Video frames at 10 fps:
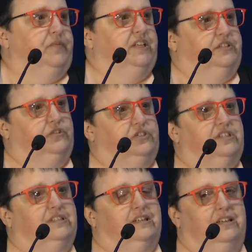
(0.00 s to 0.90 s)
is that there's a
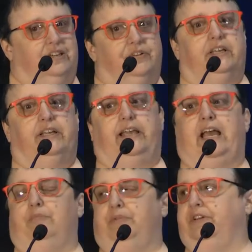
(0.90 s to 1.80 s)
significant
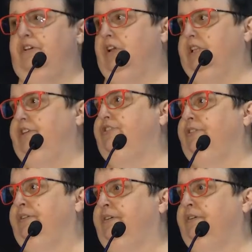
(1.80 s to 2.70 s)
gap in
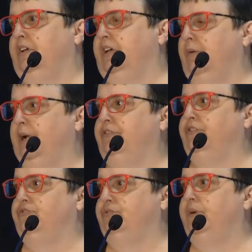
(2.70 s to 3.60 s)
knowledge about the
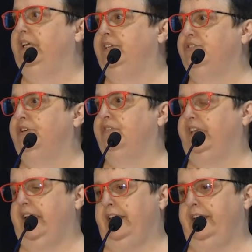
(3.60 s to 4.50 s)
true history of
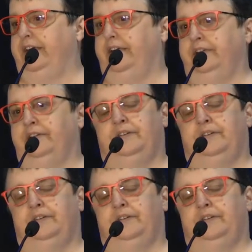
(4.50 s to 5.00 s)
Canada,